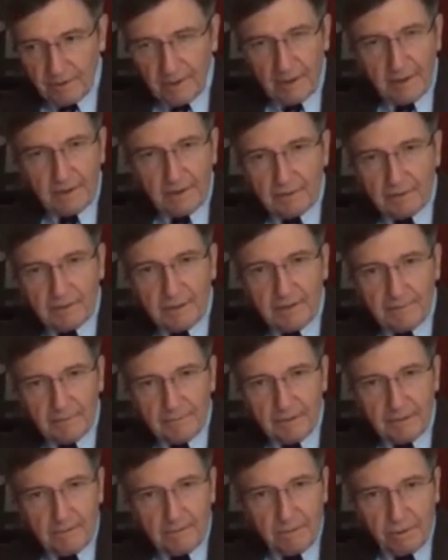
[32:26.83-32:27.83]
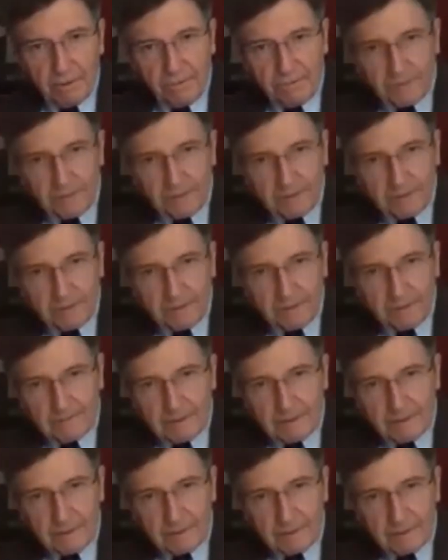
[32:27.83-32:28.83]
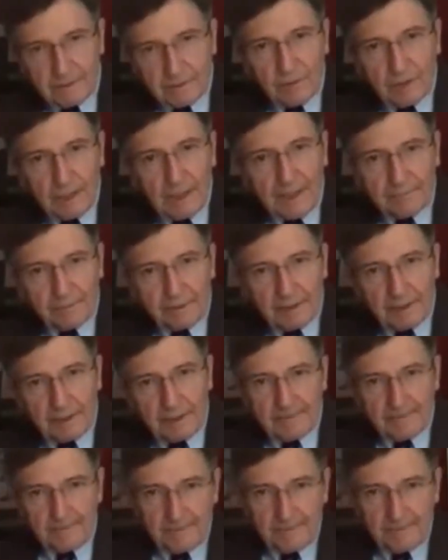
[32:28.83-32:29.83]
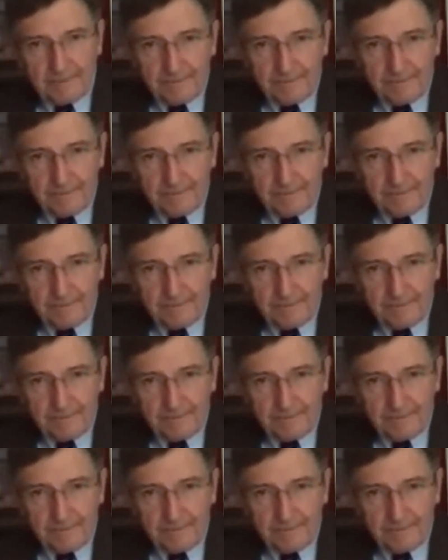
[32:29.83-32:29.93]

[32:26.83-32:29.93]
It'll never be perfect. It's too complicated.